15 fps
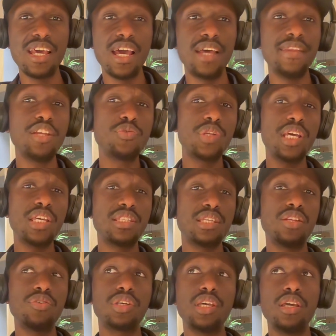And that's when I
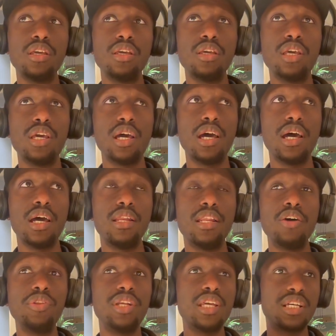said, okay,
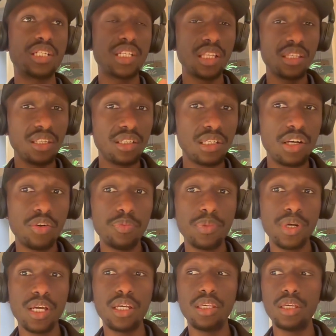now that they are shutting down
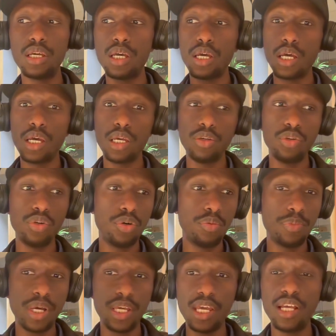my
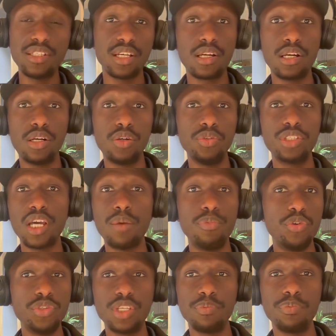my ads account, I'm
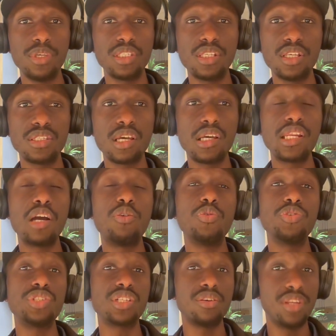losing business. And I
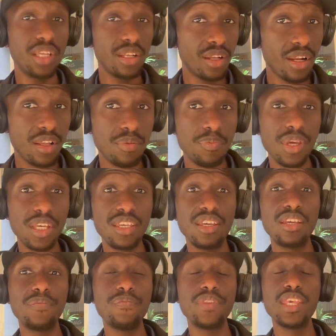was literally
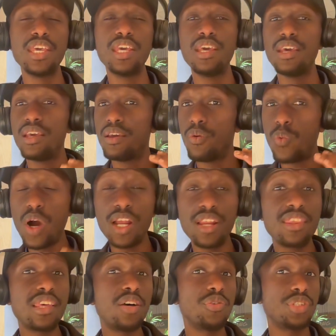making
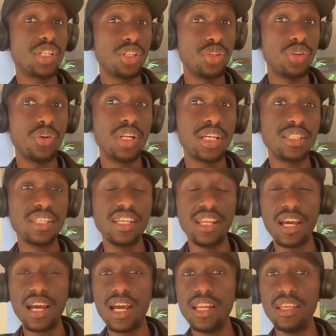$1,000 in
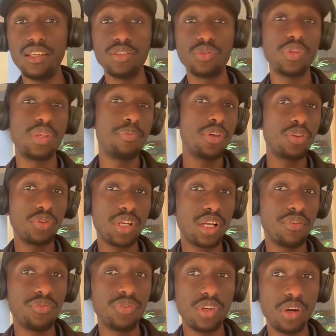earnings with the method that
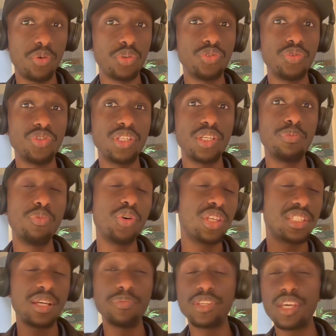I was using,
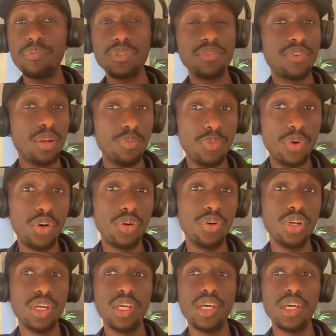sometimes even more,